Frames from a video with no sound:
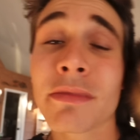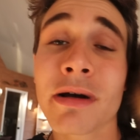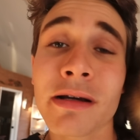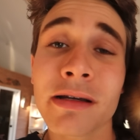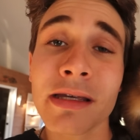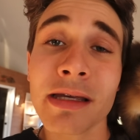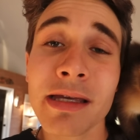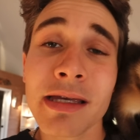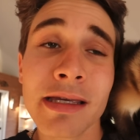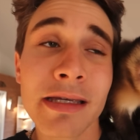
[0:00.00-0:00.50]

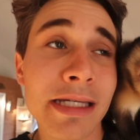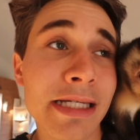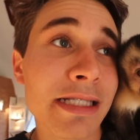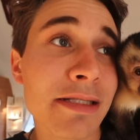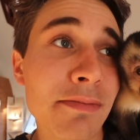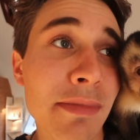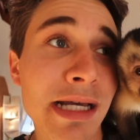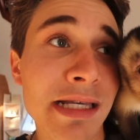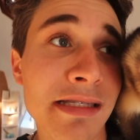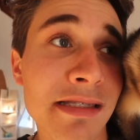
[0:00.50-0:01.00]
monkey. He
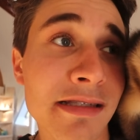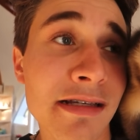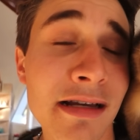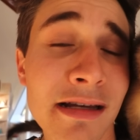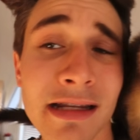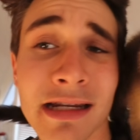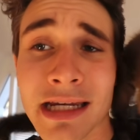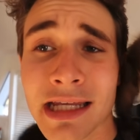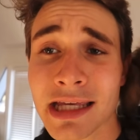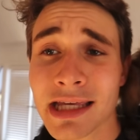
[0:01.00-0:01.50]
is my
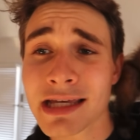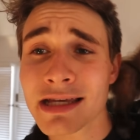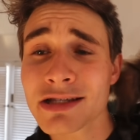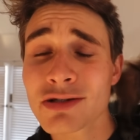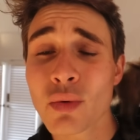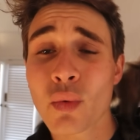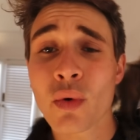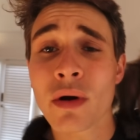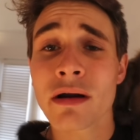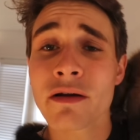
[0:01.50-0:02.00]
son, and he is
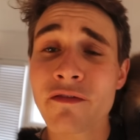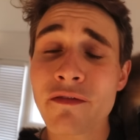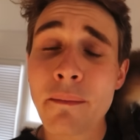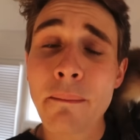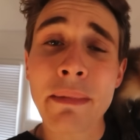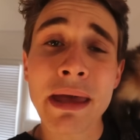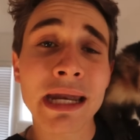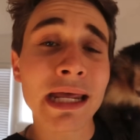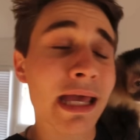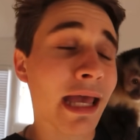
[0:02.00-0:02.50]
one of
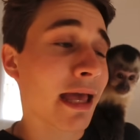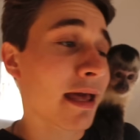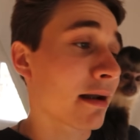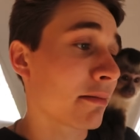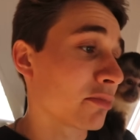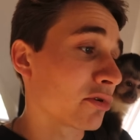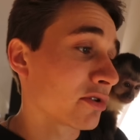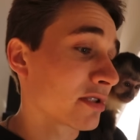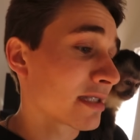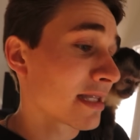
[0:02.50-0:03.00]
many
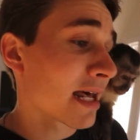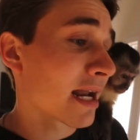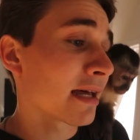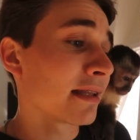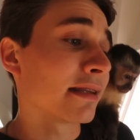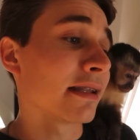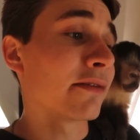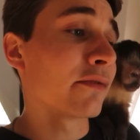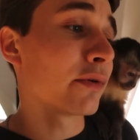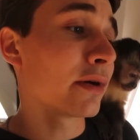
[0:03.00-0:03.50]
animals that I
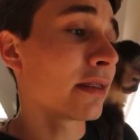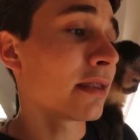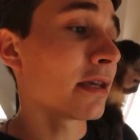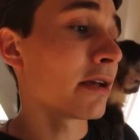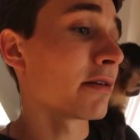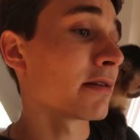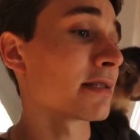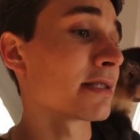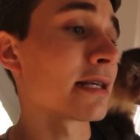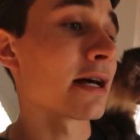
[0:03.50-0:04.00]
live with
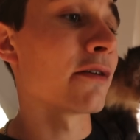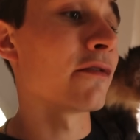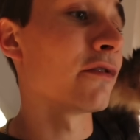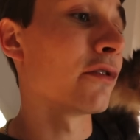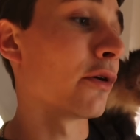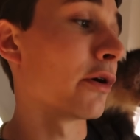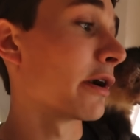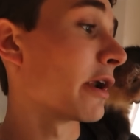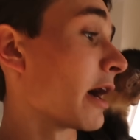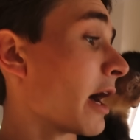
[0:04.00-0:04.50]
here in South
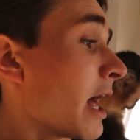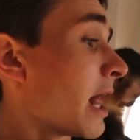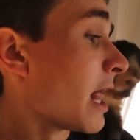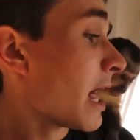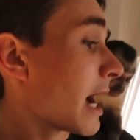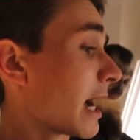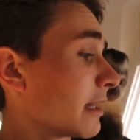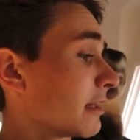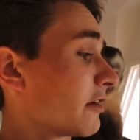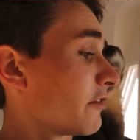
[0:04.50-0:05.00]
Florida.
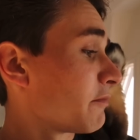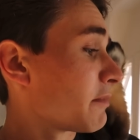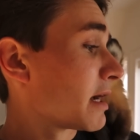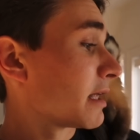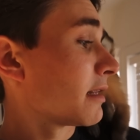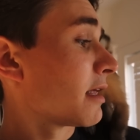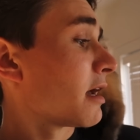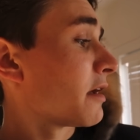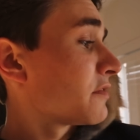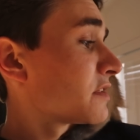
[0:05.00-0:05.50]
I live my
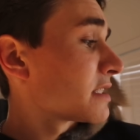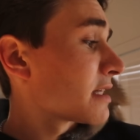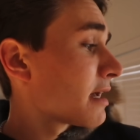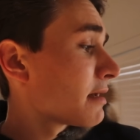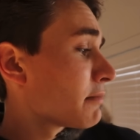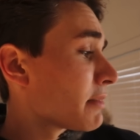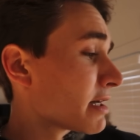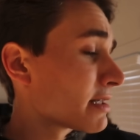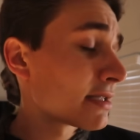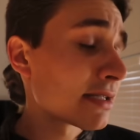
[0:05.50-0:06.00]
life
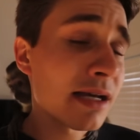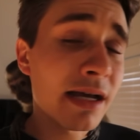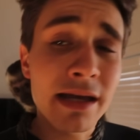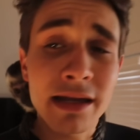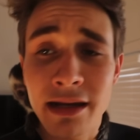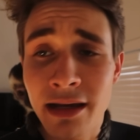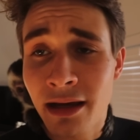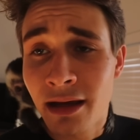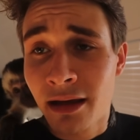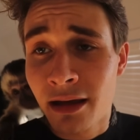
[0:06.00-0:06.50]
side by
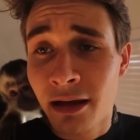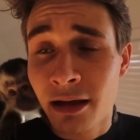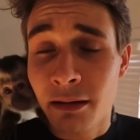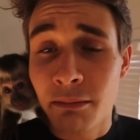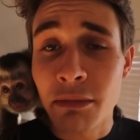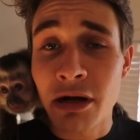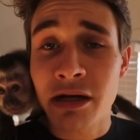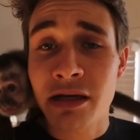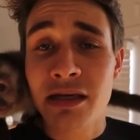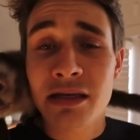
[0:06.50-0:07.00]
side.
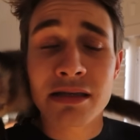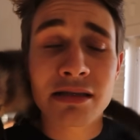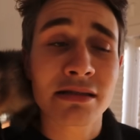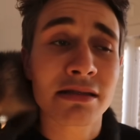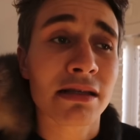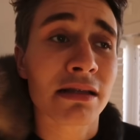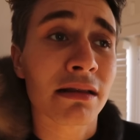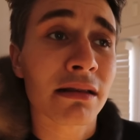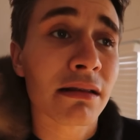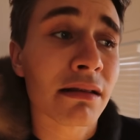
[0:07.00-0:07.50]
Monkeys
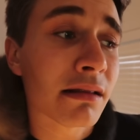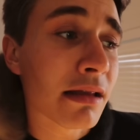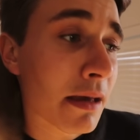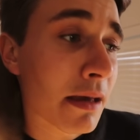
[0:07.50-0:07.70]
and